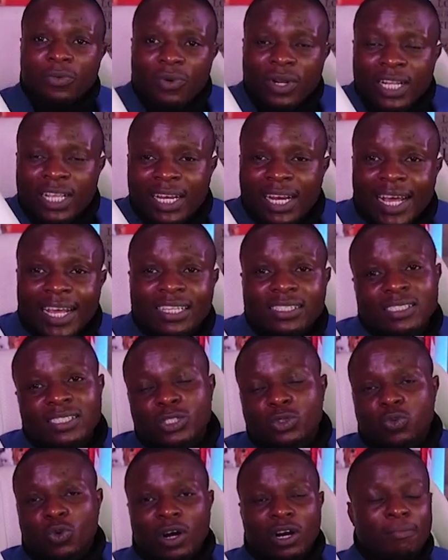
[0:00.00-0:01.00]
really likes
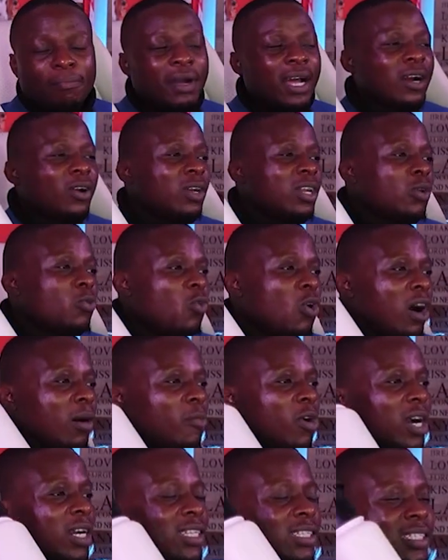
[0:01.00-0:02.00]
this water bottle, and
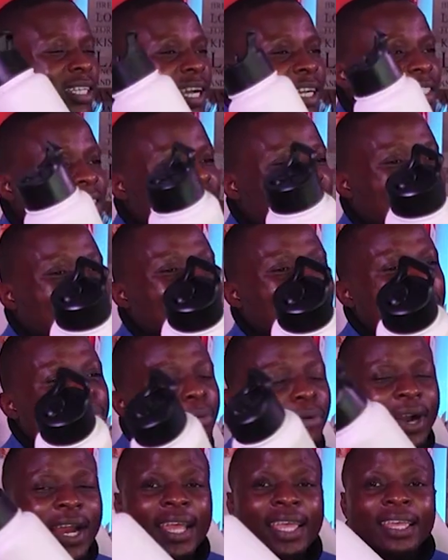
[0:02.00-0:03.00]
Walmart decides that, hey,
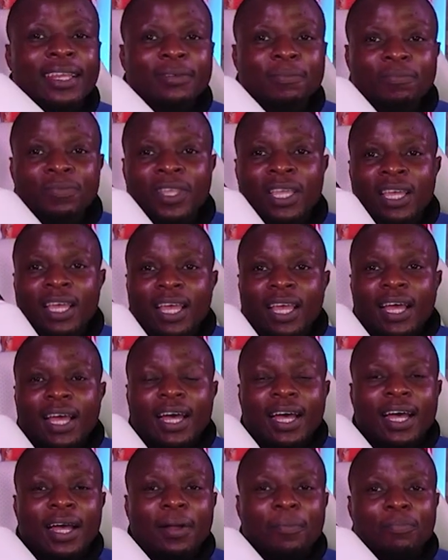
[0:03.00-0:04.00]
Brian,
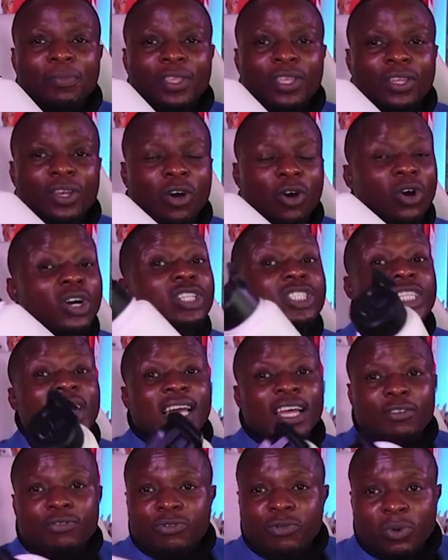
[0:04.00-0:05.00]
um, you know, or
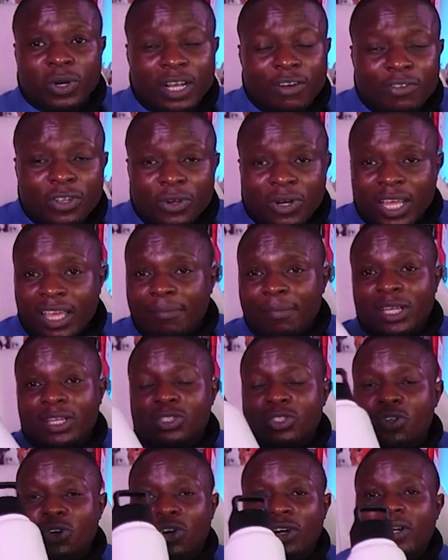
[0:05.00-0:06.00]
Jeff, whatever your name
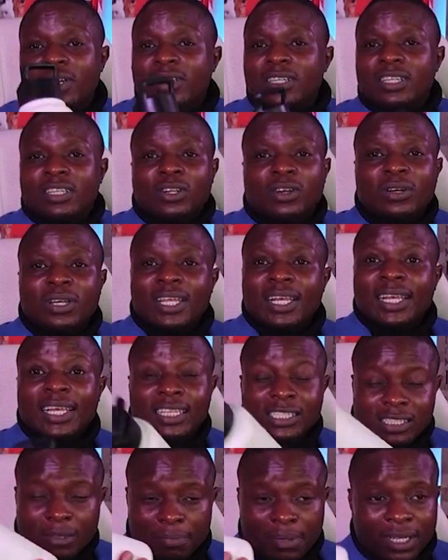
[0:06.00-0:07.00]
is, or you know,
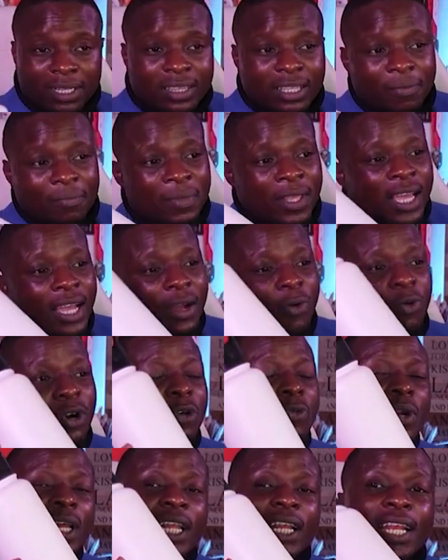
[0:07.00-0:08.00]
Elizabeth, we
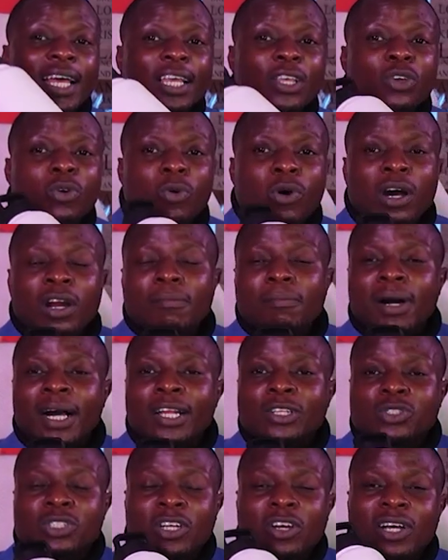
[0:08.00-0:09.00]
really like your water
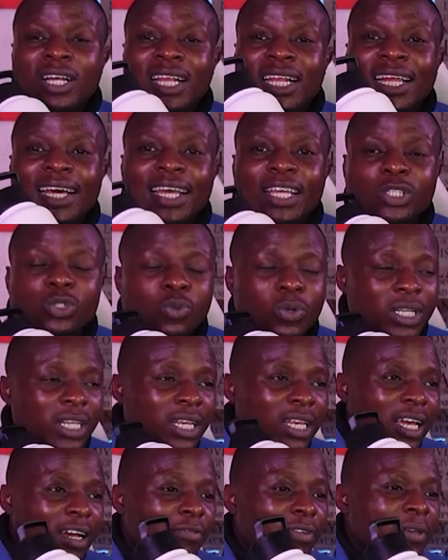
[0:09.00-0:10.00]
bottles, and our clients really
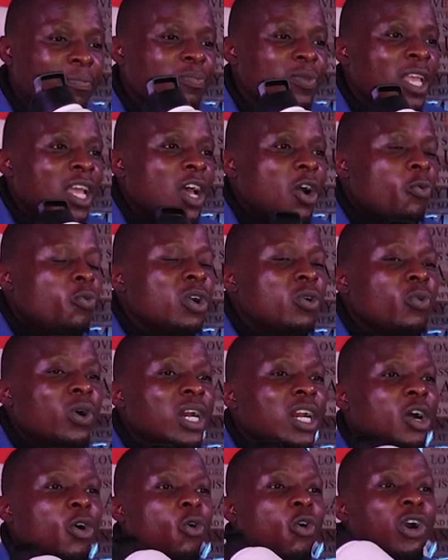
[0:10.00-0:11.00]
love it. We
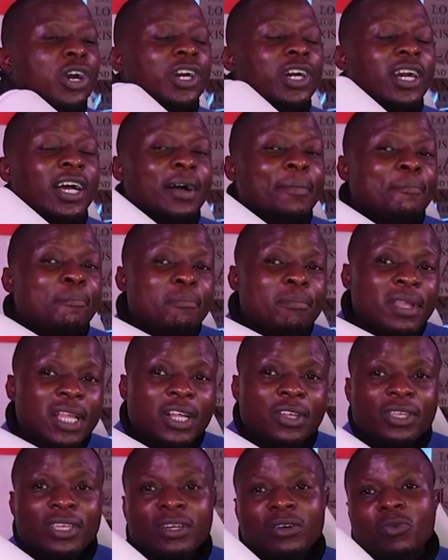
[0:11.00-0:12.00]
want to order a
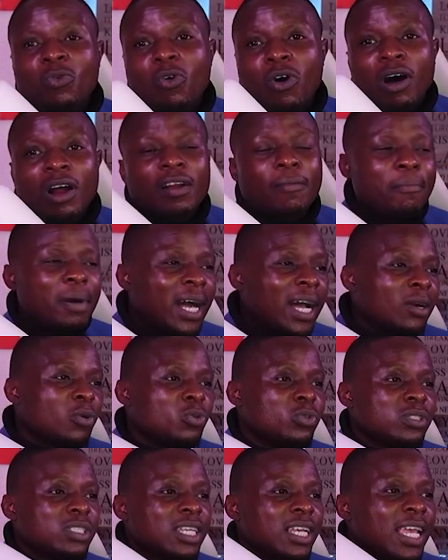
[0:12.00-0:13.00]
million water
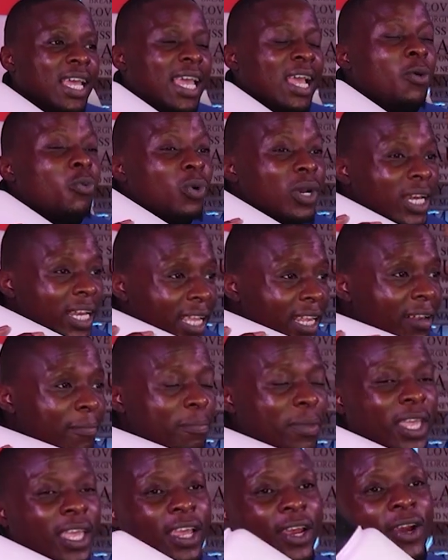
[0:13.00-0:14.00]
bottles, and we need
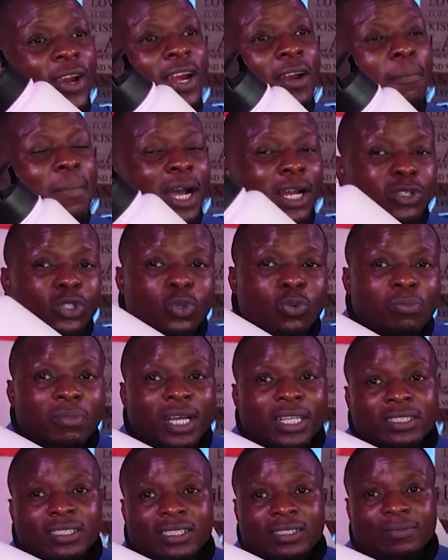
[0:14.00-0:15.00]
them here in about two
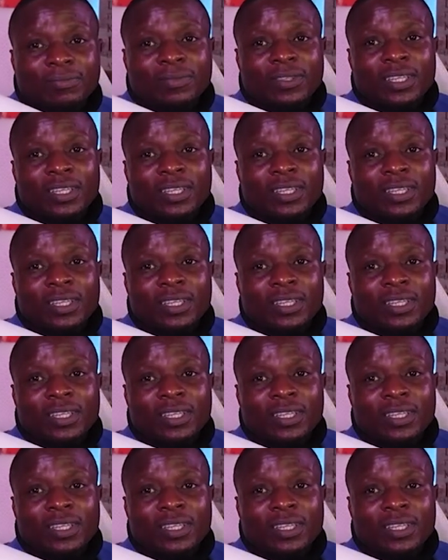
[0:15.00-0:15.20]
months.